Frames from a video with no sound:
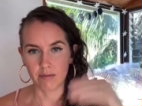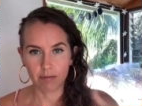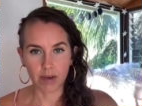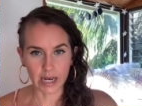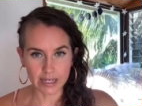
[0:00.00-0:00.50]

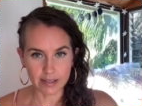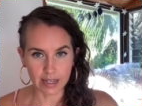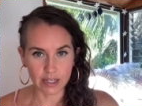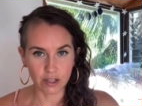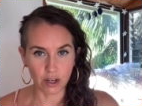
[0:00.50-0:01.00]
I decided
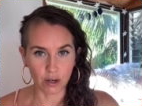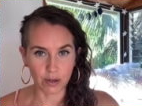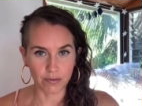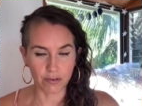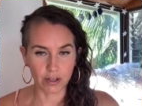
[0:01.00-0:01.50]
to go
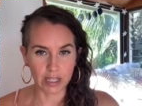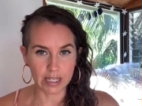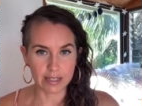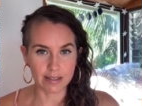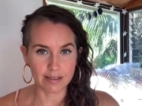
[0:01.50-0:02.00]
fully
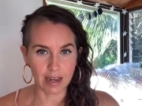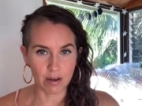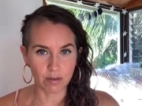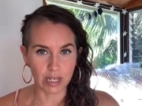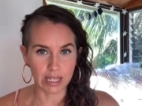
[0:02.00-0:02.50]
into
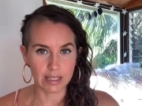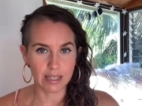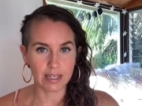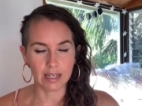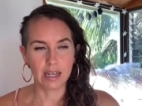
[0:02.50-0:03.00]
sound healing.
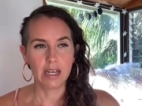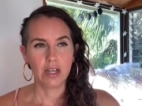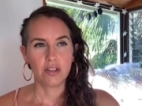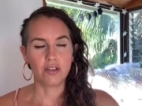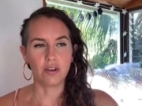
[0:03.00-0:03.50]

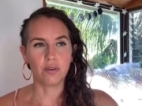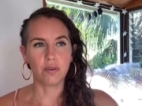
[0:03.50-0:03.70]
So